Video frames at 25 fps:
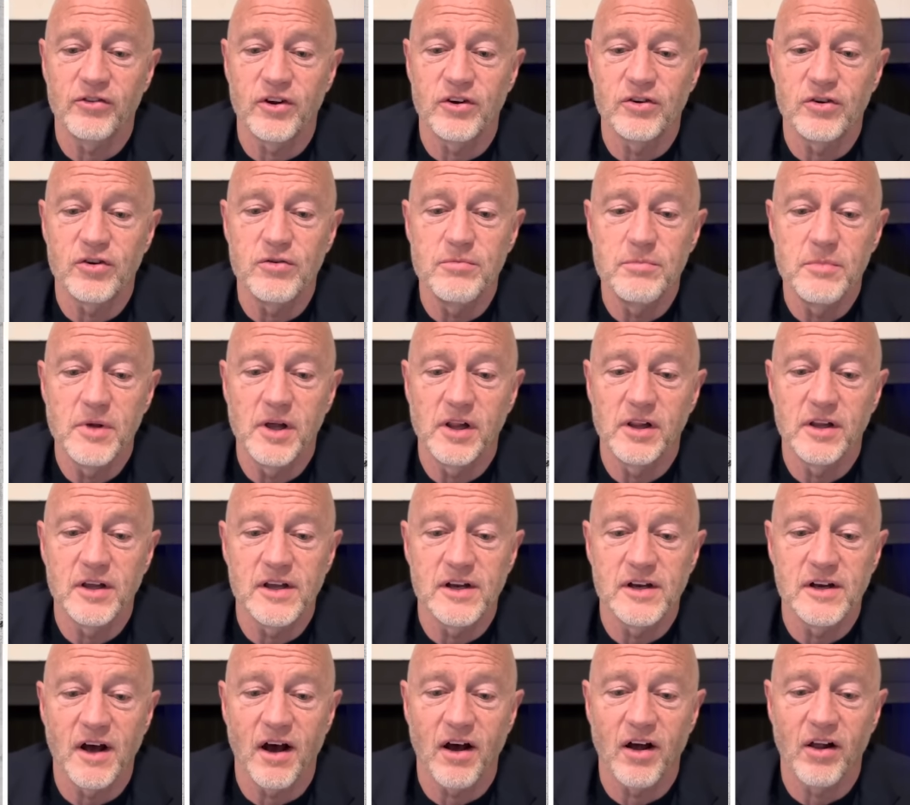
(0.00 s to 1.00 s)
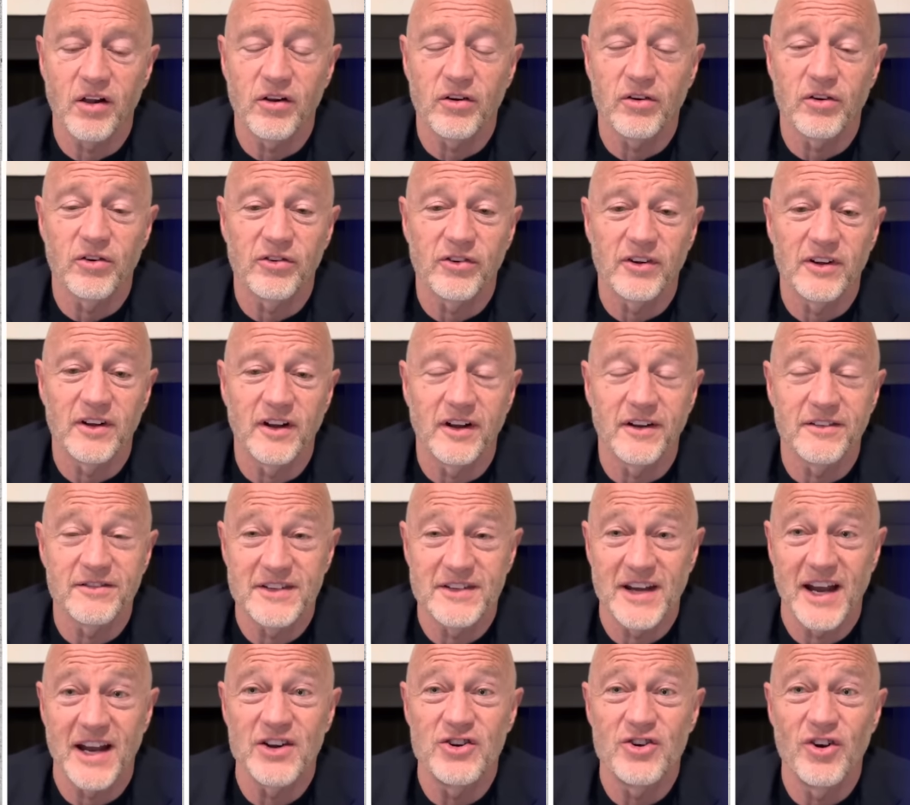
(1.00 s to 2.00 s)
to $2 million in
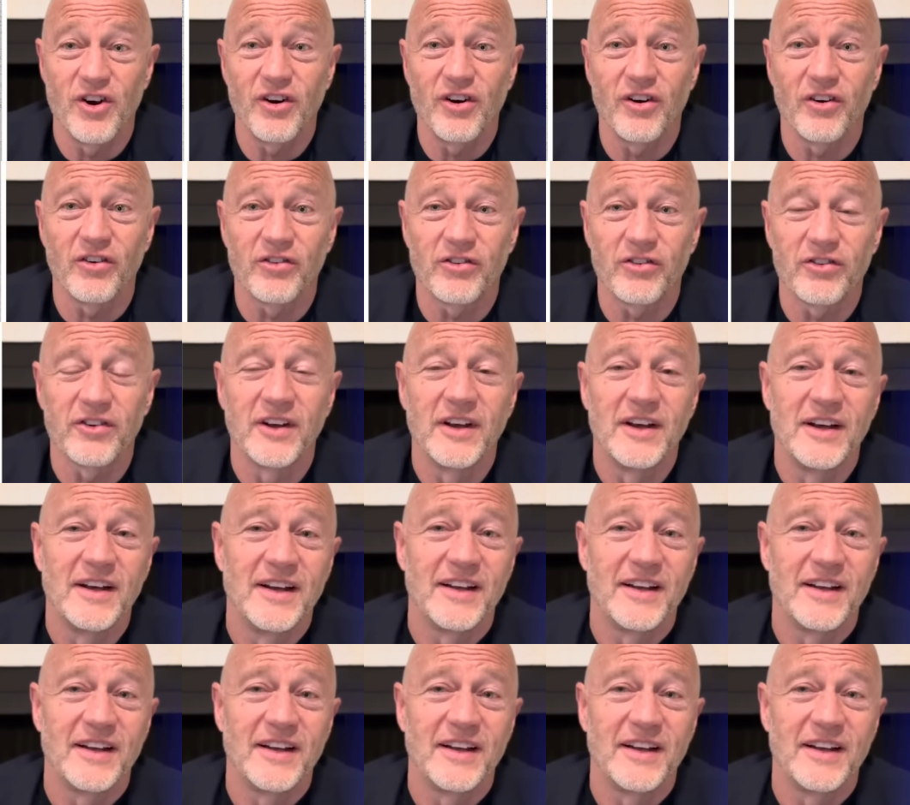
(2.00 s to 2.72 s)
10 years.